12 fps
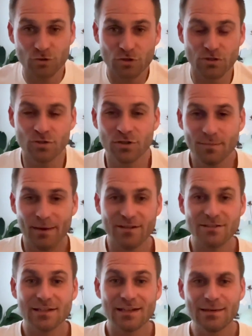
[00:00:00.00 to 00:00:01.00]
concerned about his
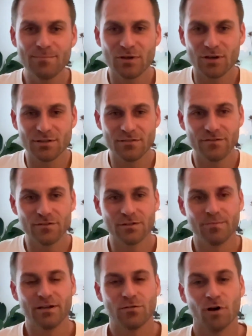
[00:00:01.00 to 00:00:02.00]
sleep because he feels a
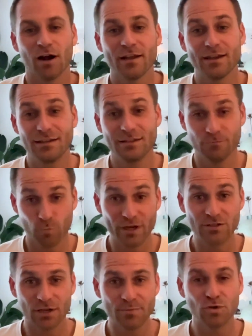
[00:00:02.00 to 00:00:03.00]
bit groggy and he
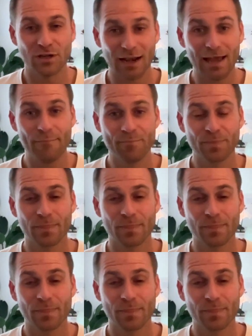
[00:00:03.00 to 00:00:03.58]
wakes up to an alarm.